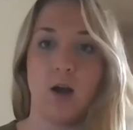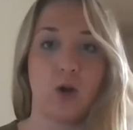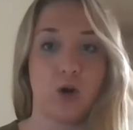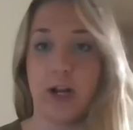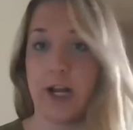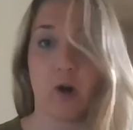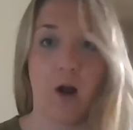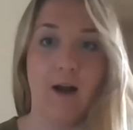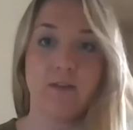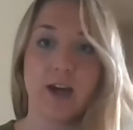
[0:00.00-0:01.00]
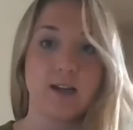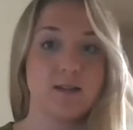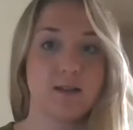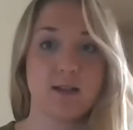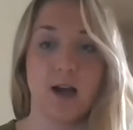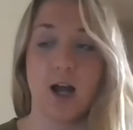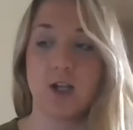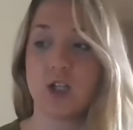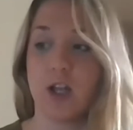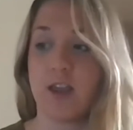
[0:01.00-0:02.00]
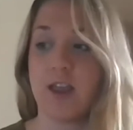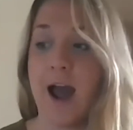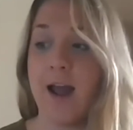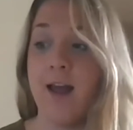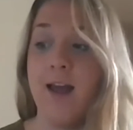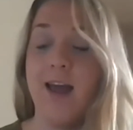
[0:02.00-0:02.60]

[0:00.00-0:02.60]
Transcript: creating graphics, such like that.